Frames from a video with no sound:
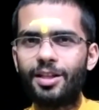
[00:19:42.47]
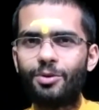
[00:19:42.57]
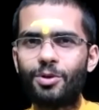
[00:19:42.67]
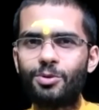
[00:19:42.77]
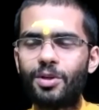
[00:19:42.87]
there
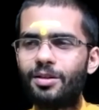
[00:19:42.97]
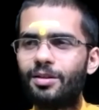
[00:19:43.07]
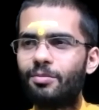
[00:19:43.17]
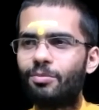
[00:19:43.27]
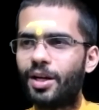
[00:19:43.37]
was
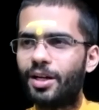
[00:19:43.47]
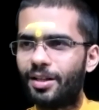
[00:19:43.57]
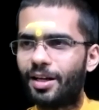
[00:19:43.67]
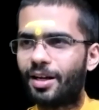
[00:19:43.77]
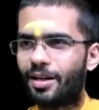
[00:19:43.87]
one point
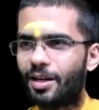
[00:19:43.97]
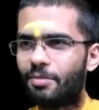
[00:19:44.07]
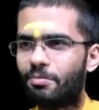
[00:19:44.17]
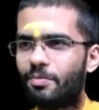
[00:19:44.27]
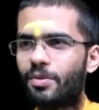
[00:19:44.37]
that had come.